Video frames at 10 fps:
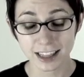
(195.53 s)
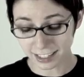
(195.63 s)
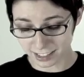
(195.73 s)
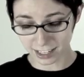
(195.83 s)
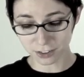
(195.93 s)

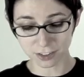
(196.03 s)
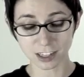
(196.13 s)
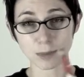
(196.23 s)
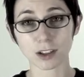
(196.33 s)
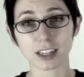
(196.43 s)
That's the other
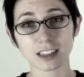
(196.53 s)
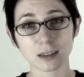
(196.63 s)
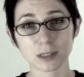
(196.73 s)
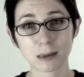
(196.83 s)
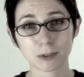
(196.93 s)
thing about letting
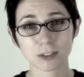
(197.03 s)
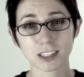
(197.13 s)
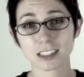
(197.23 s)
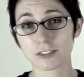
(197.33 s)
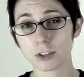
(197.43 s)
them tape their
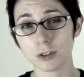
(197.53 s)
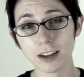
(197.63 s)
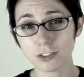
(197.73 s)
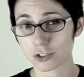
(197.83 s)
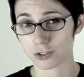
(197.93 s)
sticks. If you
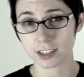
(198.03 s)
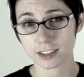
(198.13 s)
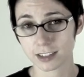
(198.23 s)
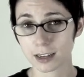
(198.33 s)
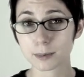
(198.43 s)
haven't
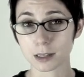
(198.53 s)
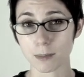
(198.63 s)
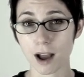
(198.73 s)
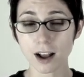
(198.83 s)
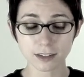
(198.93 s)
trusted them in the
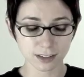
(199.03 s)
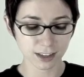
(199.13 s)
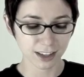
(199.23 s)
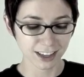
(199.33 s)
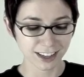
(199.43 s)
past,
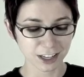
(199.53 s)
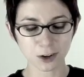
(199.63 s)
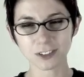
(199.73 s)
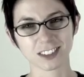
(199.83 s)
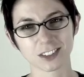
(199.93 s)

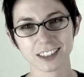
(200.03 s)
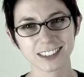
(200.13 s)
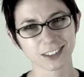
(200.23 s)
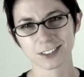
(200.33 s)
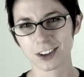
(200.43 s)

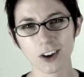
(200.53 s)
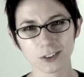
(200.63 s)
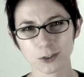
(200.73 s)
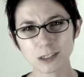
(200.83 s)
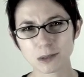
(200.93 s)
it's a
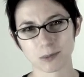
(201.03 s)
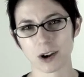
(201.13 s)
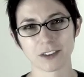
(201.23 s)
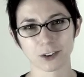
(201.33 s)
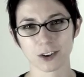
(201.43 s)
Christmas
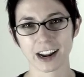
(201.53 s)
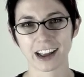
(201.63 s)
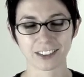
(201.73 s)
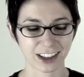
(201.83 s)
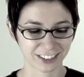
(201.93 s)
parade, for crying
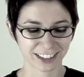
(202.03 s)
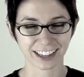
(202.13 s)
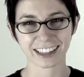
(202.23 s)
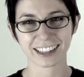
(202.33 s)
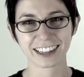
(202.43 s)
out loud.
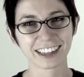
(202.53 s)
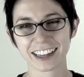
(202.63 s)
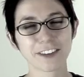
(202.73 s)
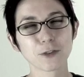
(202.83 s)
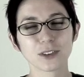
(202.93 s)
Like,
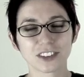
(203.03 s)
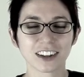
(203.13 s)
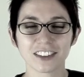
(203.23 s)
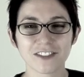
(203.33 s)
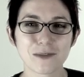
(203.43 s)
everyone's going
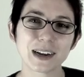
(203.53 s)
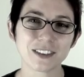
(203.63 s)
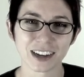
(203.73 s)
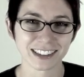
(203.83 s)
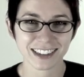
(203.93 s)
to love them
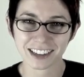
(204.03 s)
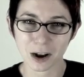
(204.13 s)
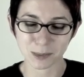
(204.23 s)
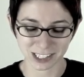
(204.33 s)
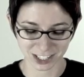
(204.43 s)
anyway. It's not a
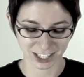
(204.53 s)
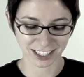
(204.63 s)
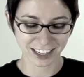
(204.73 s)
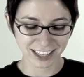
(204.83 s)
competition.